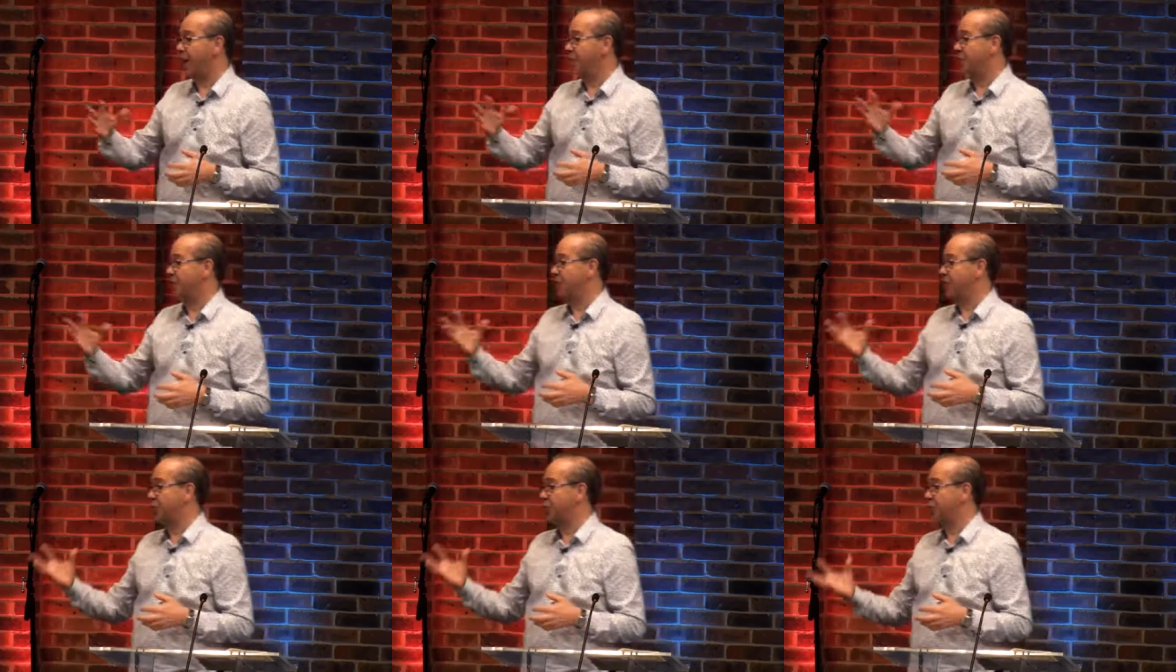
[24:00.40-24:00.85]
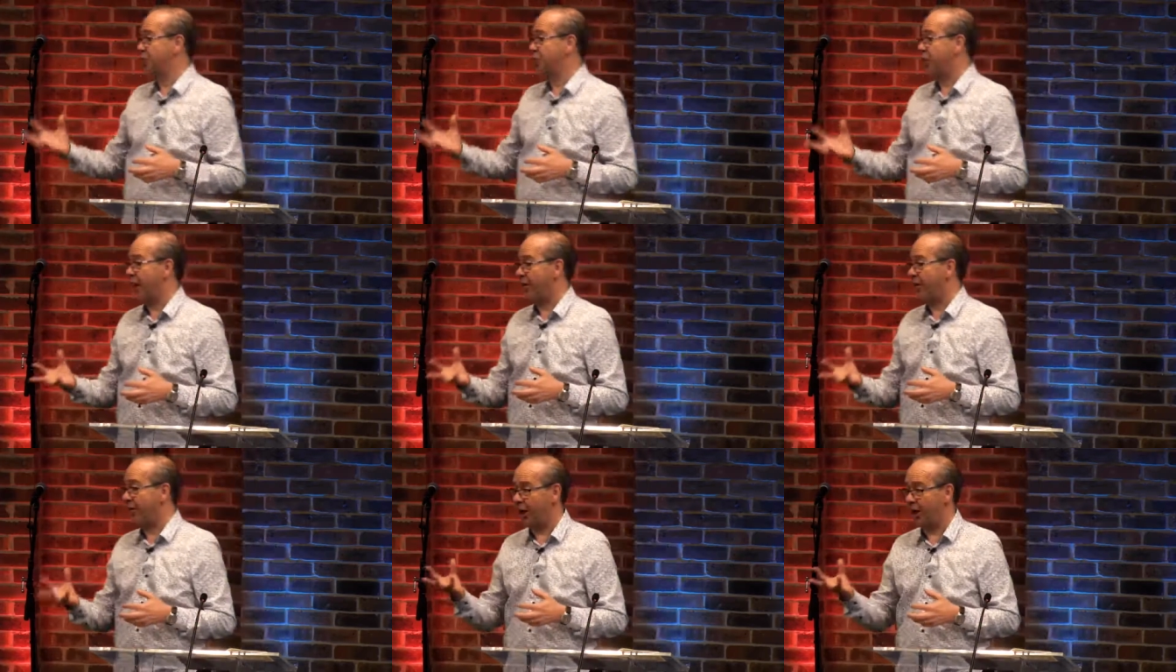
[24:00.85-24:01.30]
us
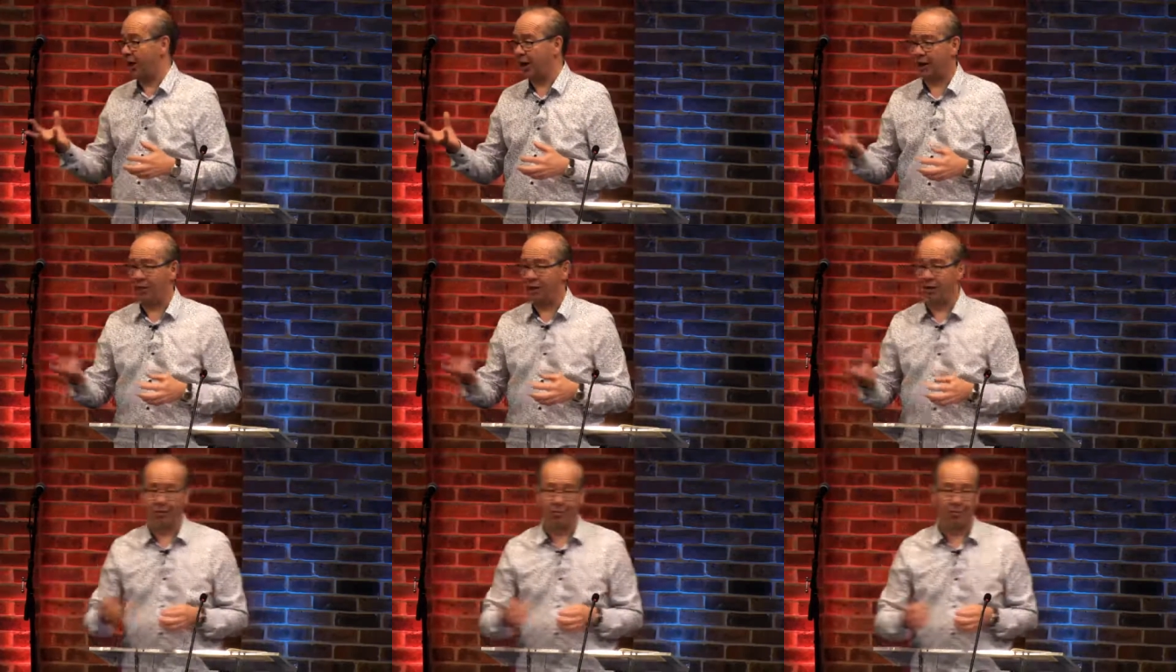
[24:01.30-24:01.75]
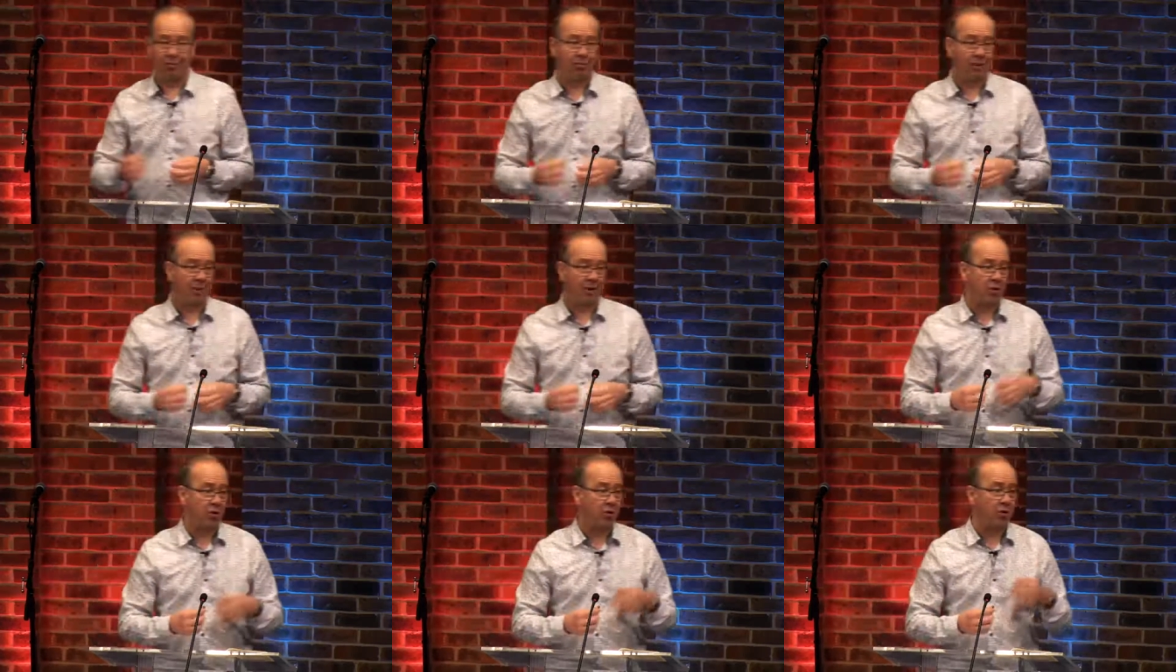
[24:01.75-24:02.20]
share a little
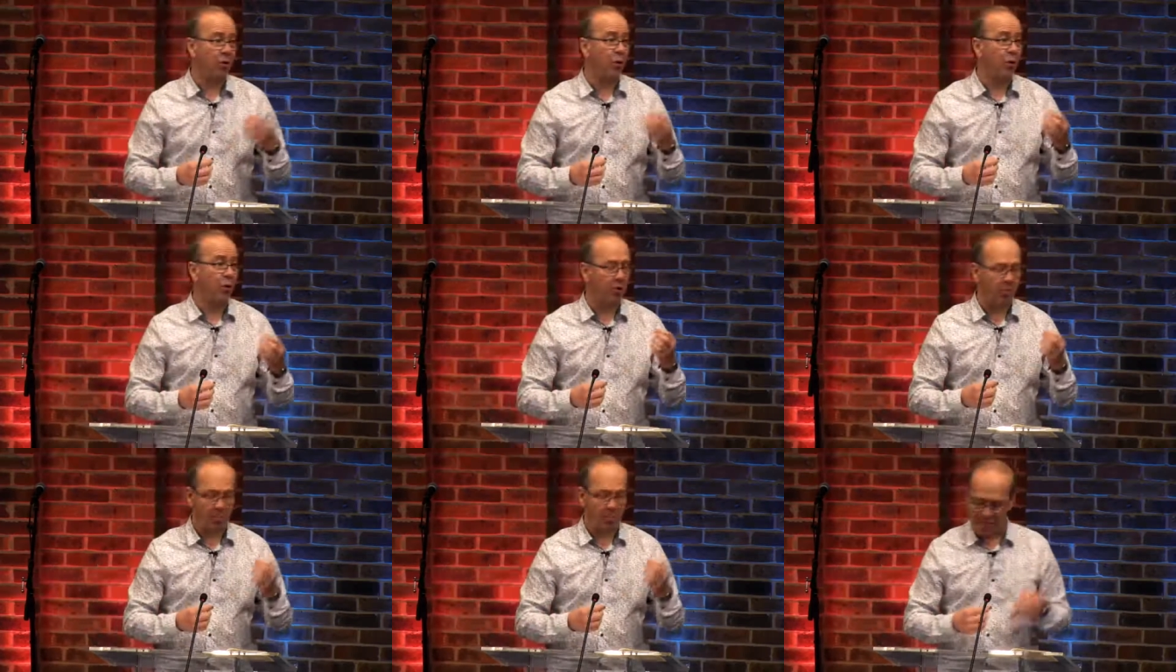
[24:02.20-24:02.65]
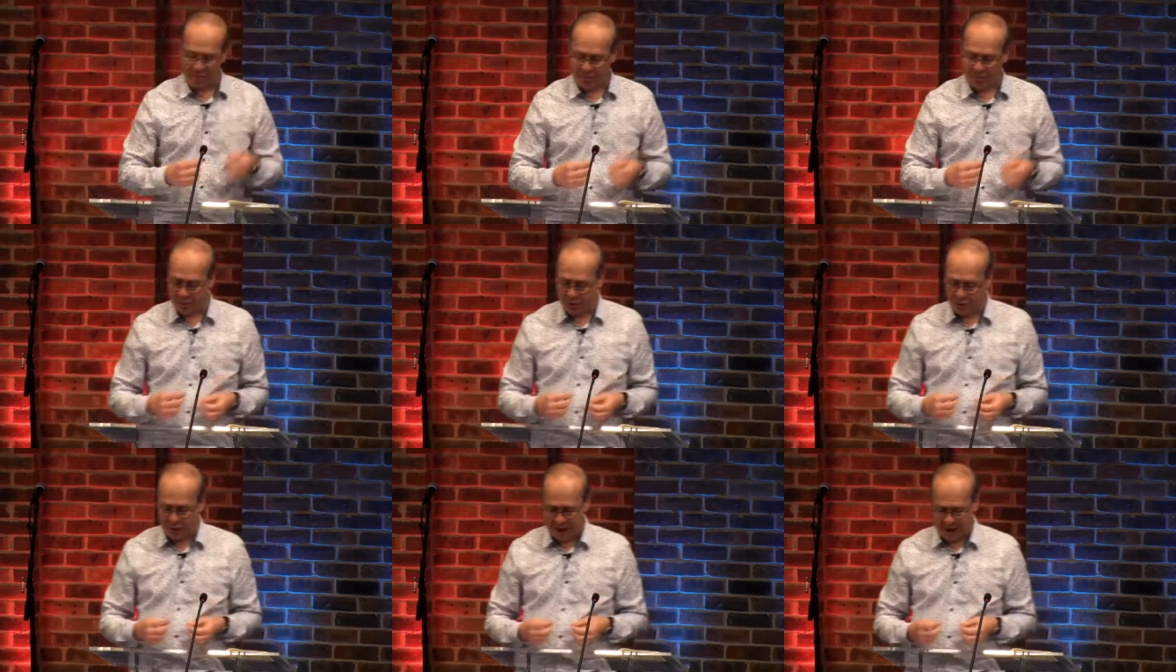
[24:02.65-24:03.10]
thought
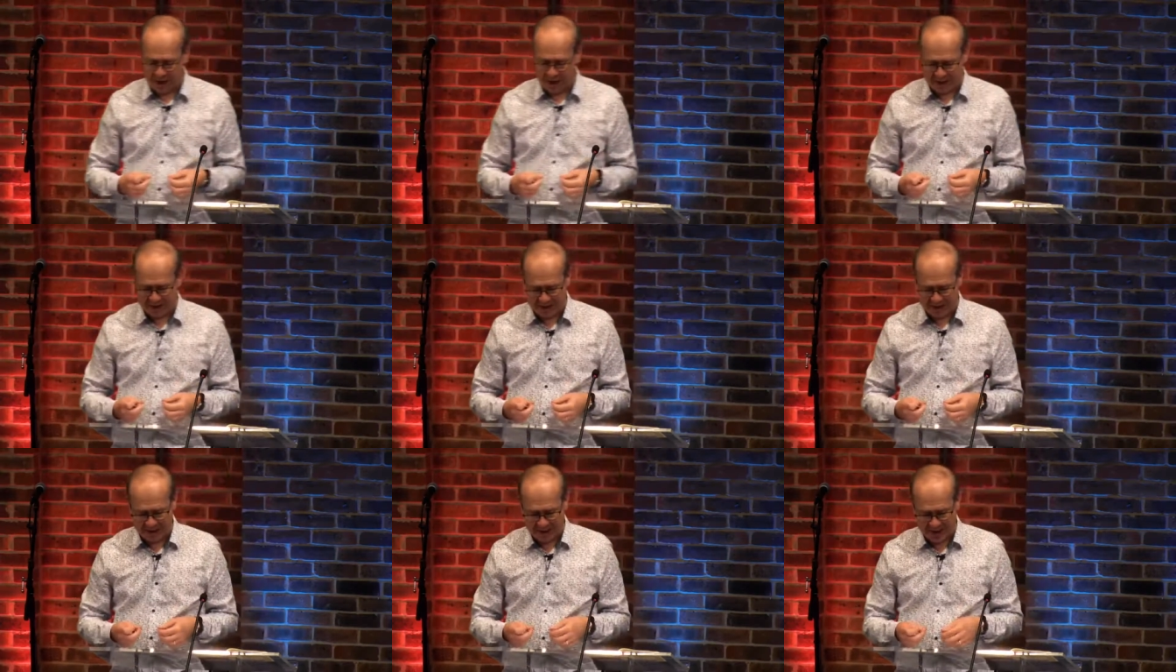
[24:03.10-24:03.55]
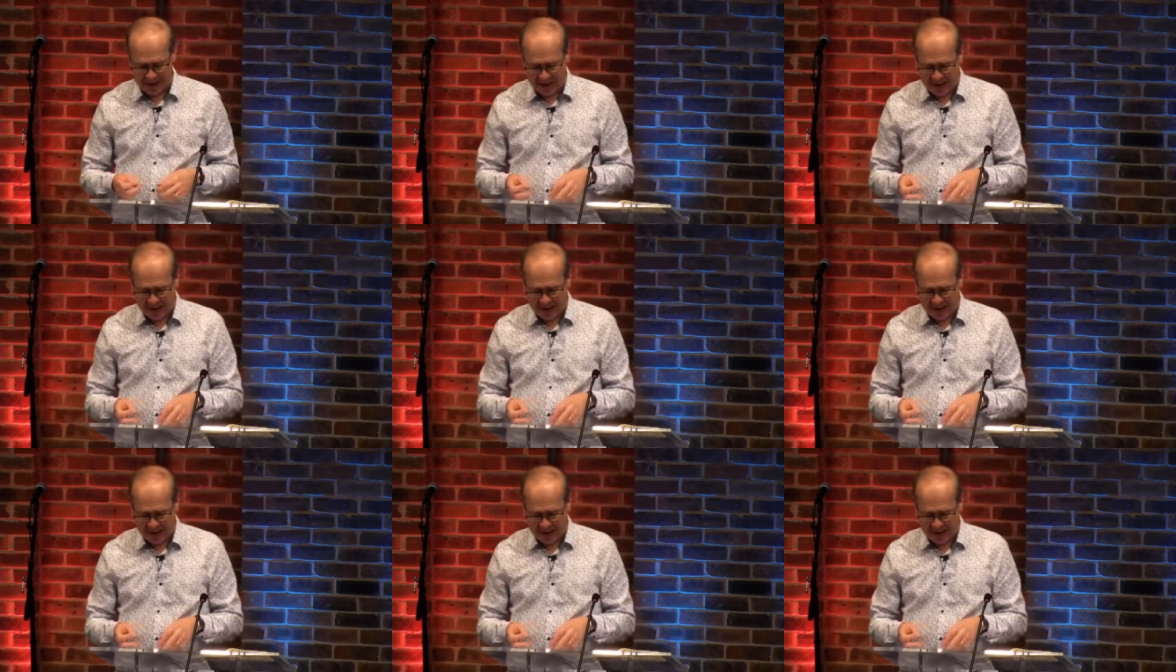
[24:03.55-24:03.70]
beforehand.